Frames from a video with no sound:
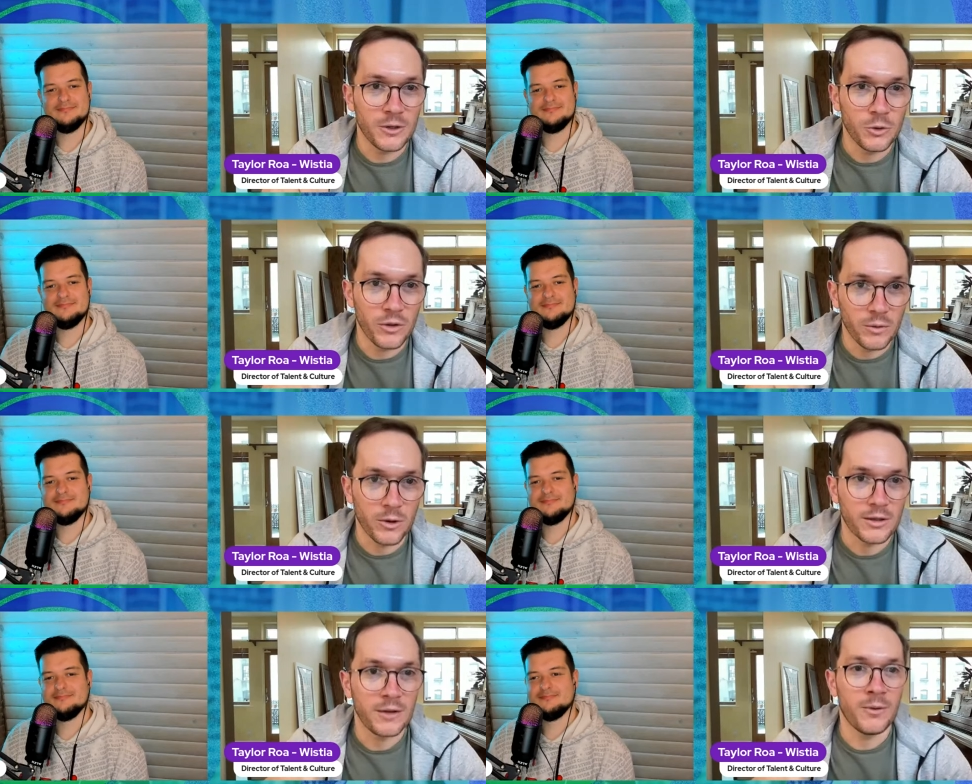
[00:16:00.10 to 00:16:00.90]
Speaker 1: and who they're
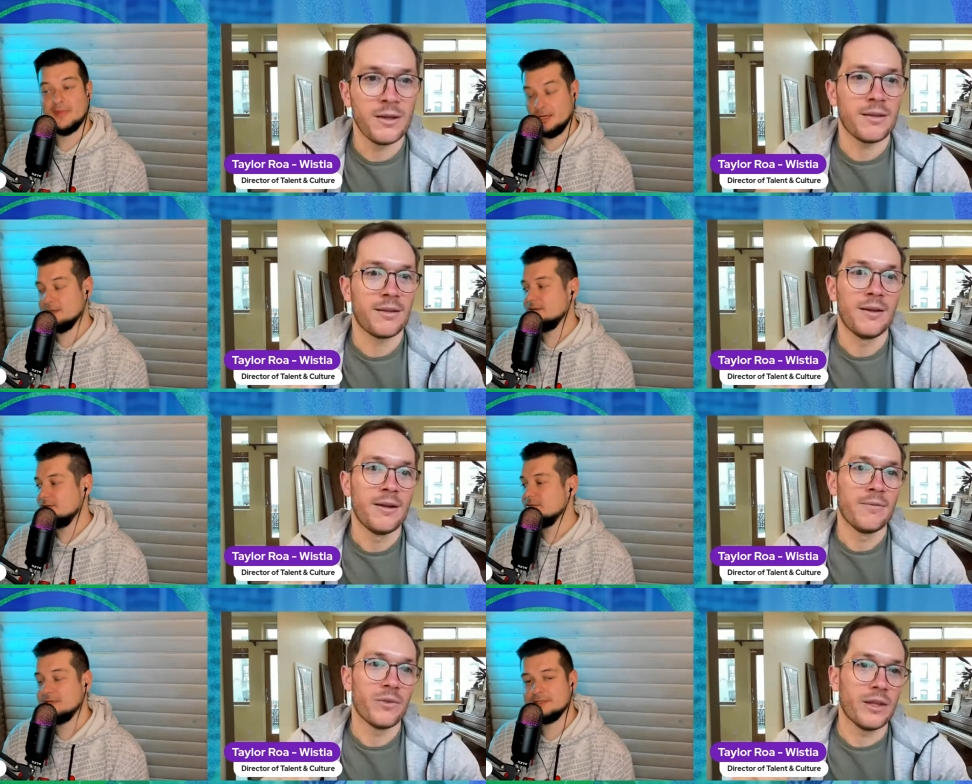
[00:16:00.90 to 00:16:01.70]
working with
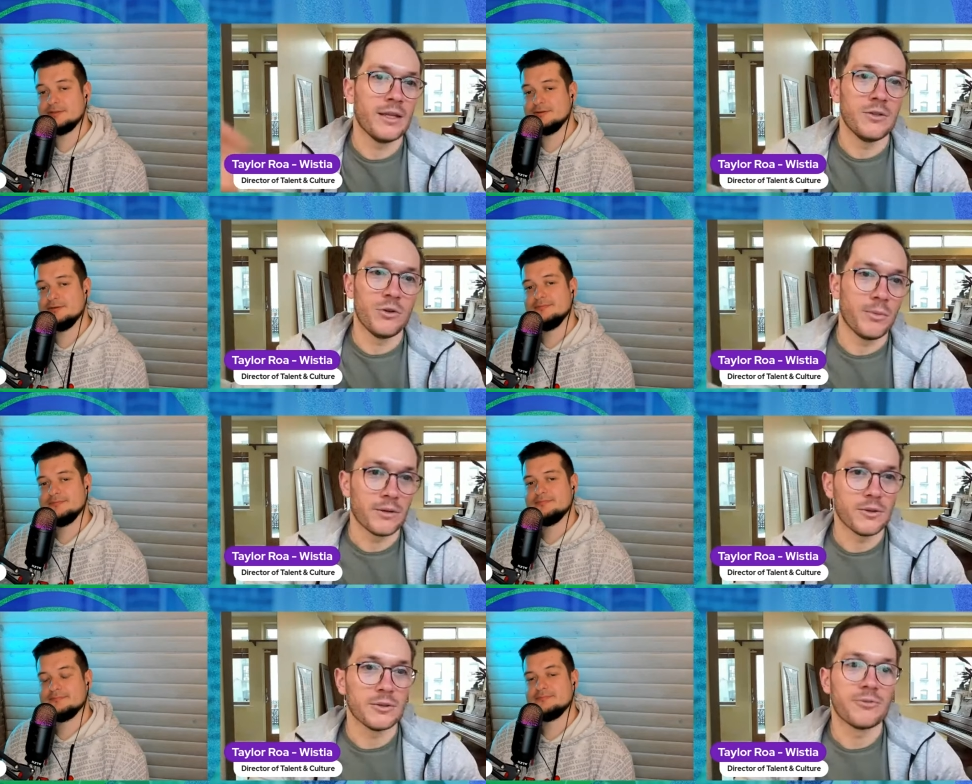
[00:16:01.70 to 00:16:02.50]
That's than true. they do about
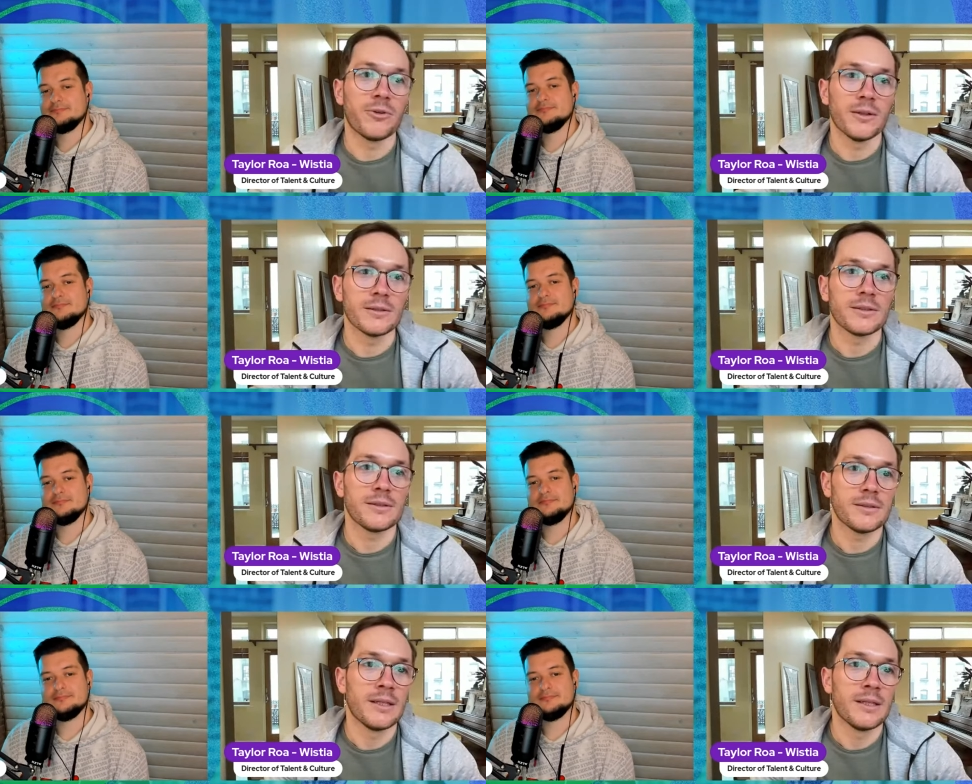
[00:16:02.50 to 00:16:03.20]
those frills.